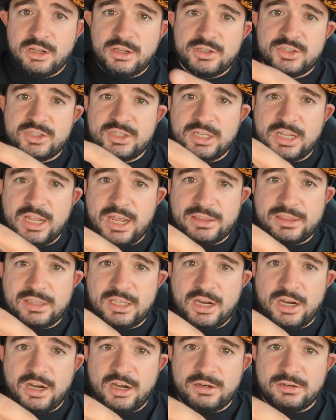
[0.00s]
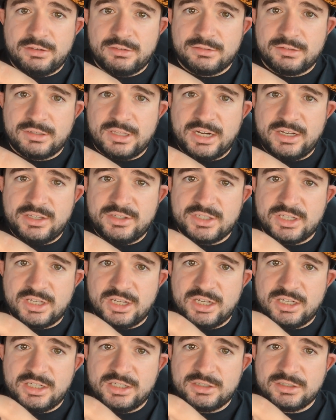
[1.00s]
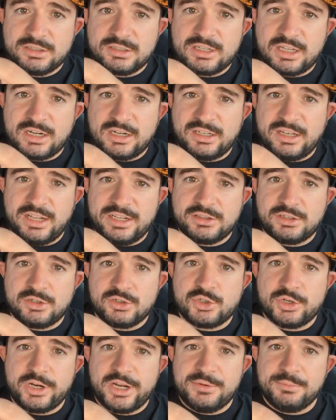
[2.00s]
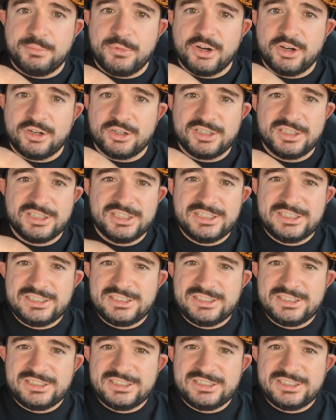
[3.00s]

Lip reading: See that there? That is kind of like their trademark.